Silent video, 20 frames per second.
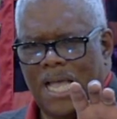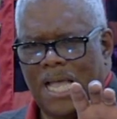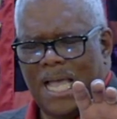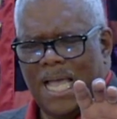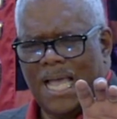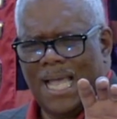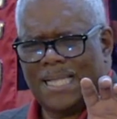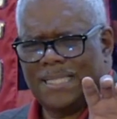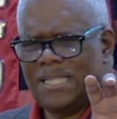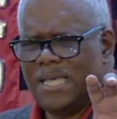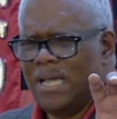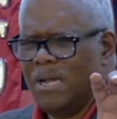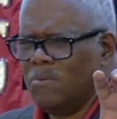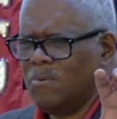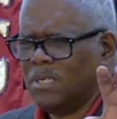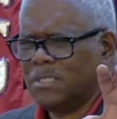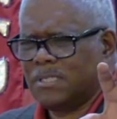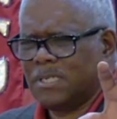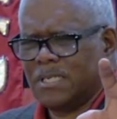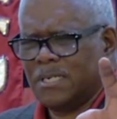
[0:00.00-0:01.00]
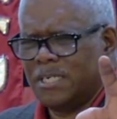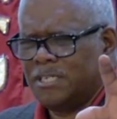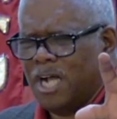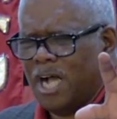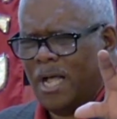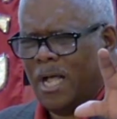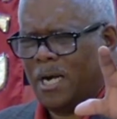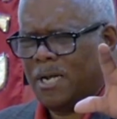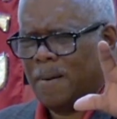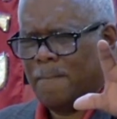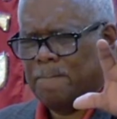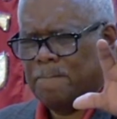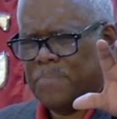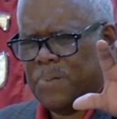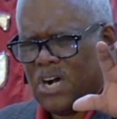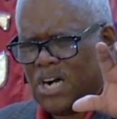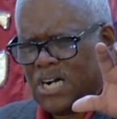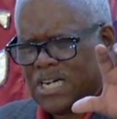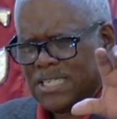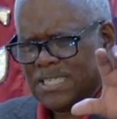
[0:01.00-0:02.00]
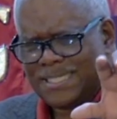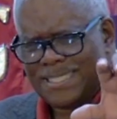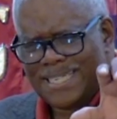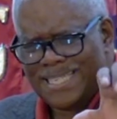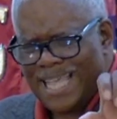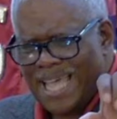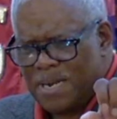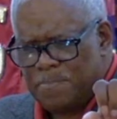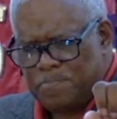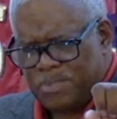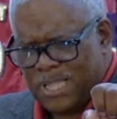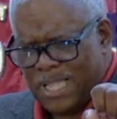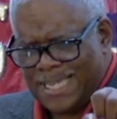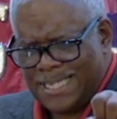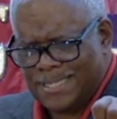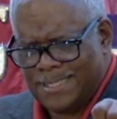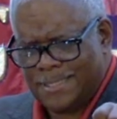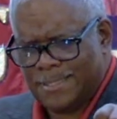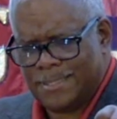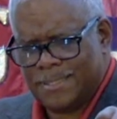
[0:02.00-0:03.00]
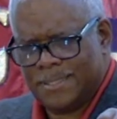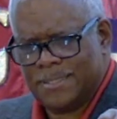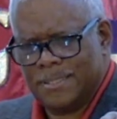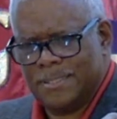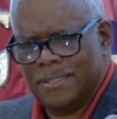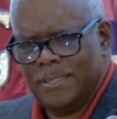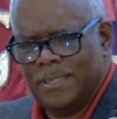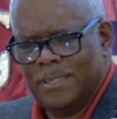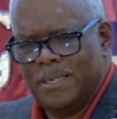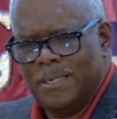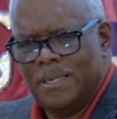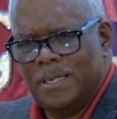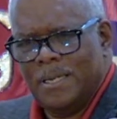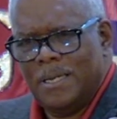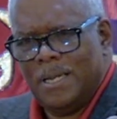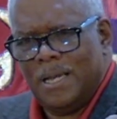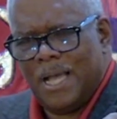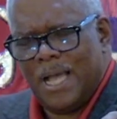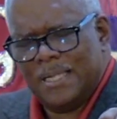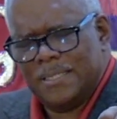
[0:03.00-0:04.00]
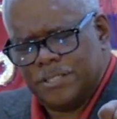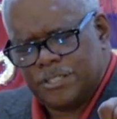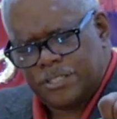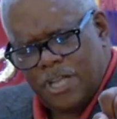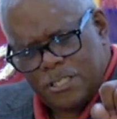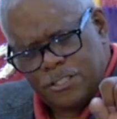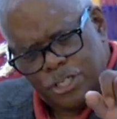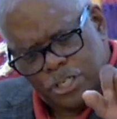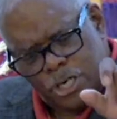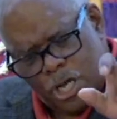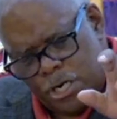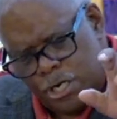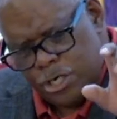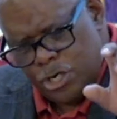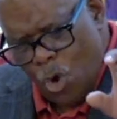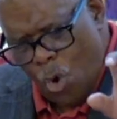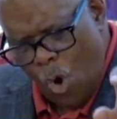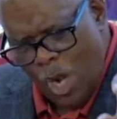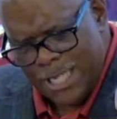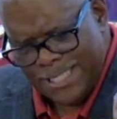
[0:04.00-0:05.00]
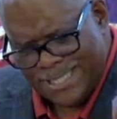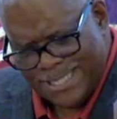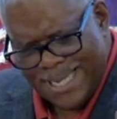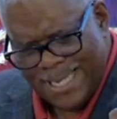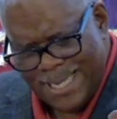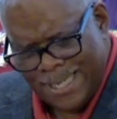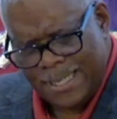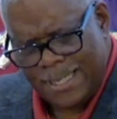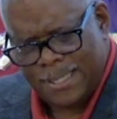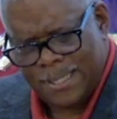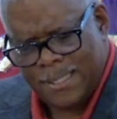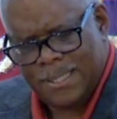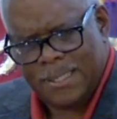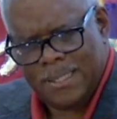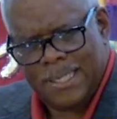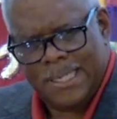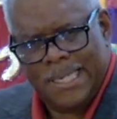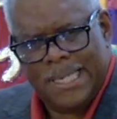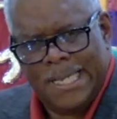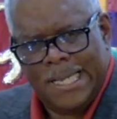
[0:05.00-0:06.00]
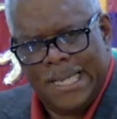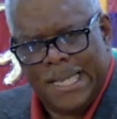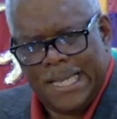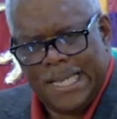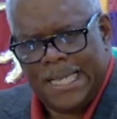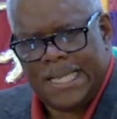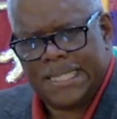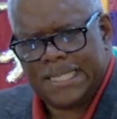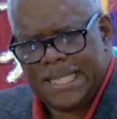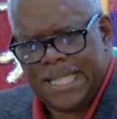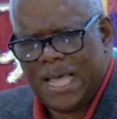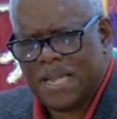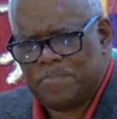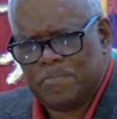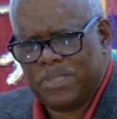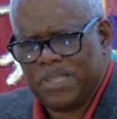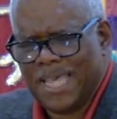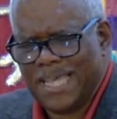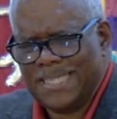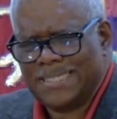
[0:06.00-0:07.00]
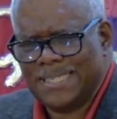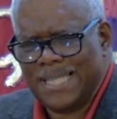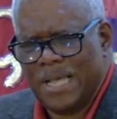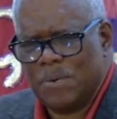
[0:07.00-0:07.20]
And there was a, a buzz in that place and such an anointing in that place, that